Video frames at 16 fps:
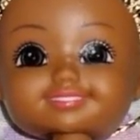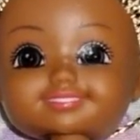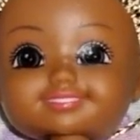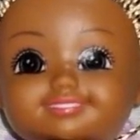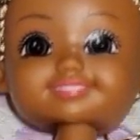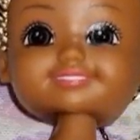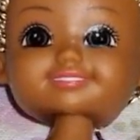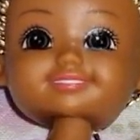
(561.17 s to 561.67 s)
I
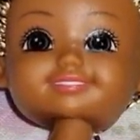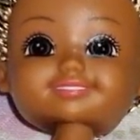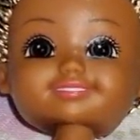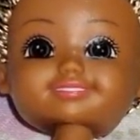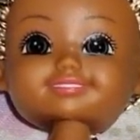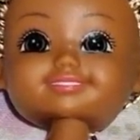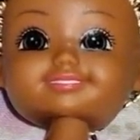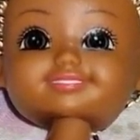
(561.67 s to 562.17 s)
want to have
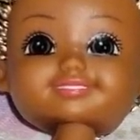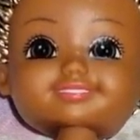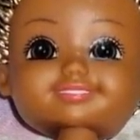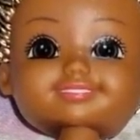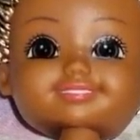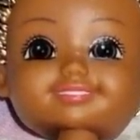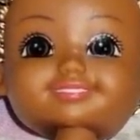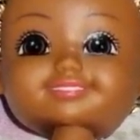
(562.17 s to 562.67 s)
her in
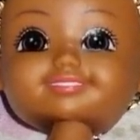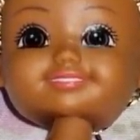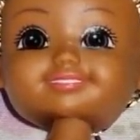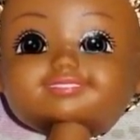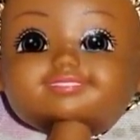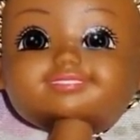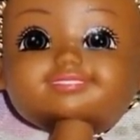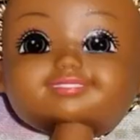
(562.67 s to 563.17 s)
my
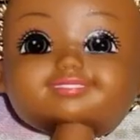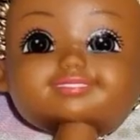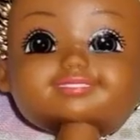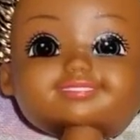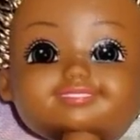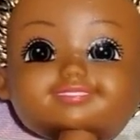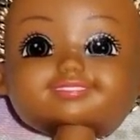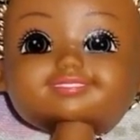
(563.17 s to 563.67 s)
stash
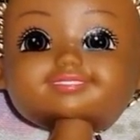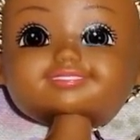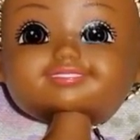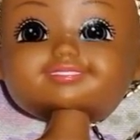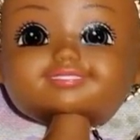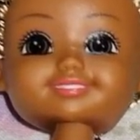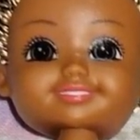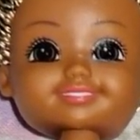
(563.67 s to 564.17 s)

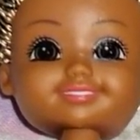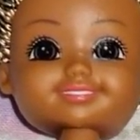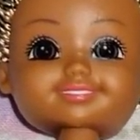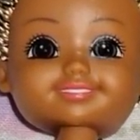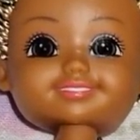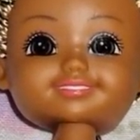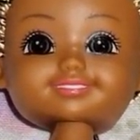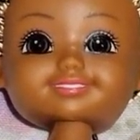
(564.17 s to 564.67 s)

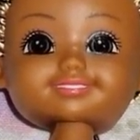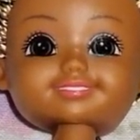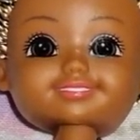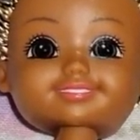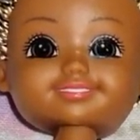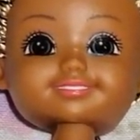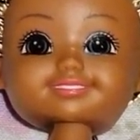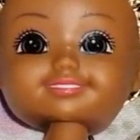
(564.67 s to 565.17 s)

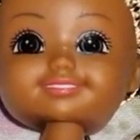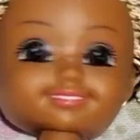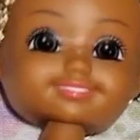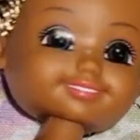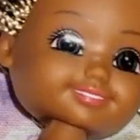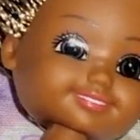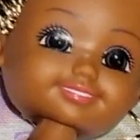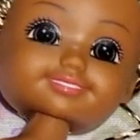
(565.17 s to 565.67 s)
as
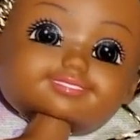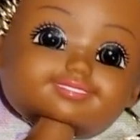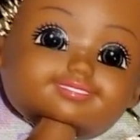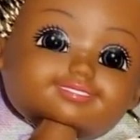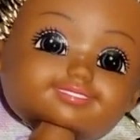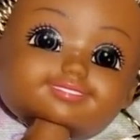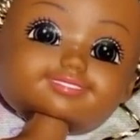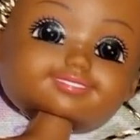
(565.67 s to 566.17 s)
body
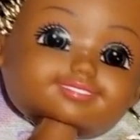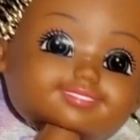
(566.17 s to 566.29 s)
donor.